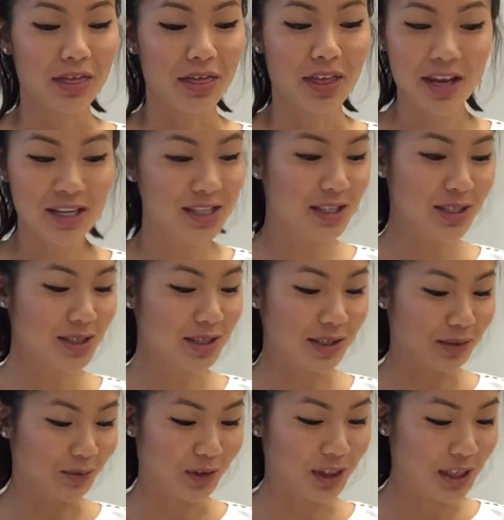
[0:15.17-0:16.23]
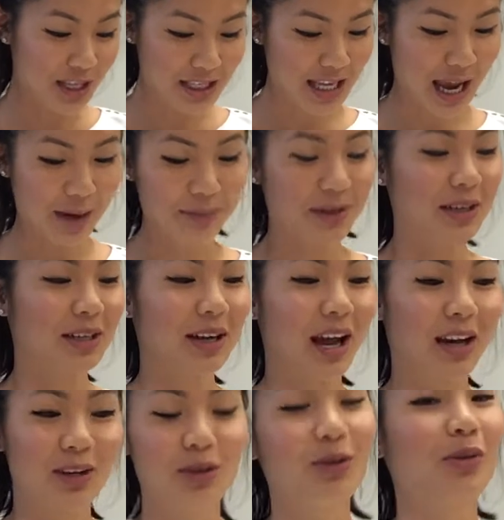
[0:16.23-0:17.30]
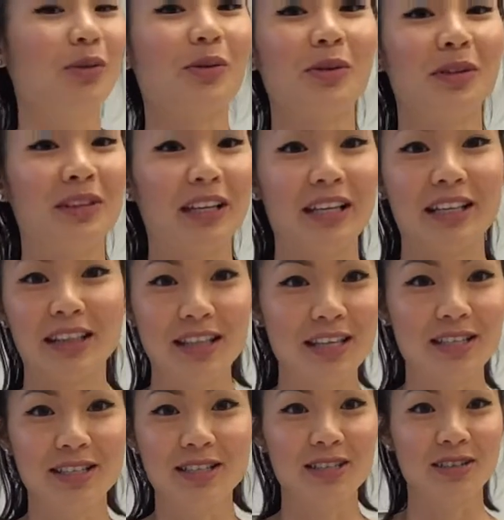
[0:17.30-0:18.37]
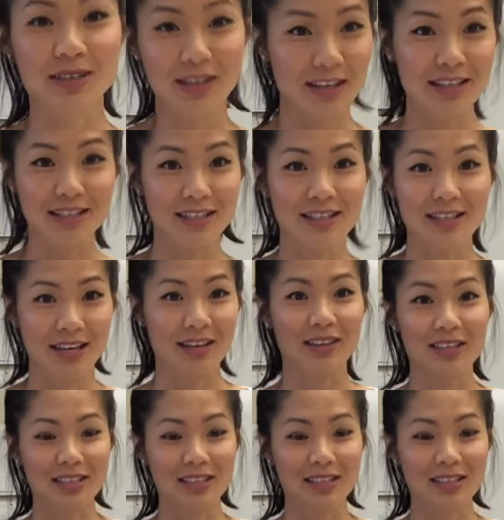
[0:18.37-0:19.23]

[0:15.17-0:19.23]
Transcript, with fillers: this, when this happened, I knew like this, this is it.